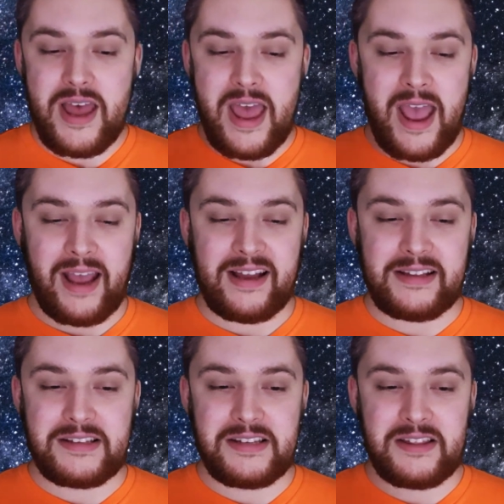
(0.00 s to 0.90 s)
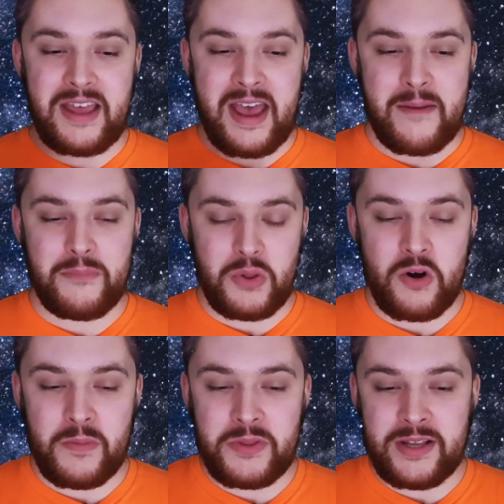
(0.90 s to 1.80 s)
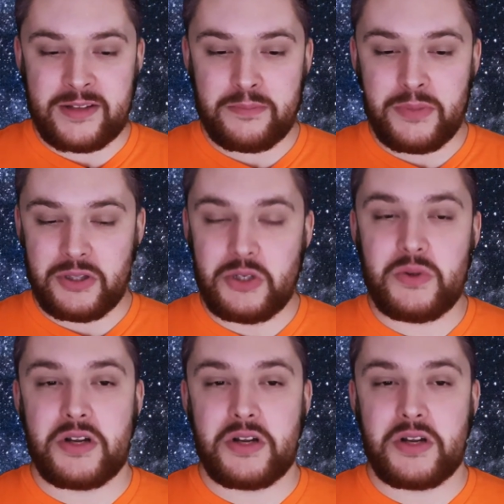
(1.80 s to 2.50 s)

and they have blow up this balloon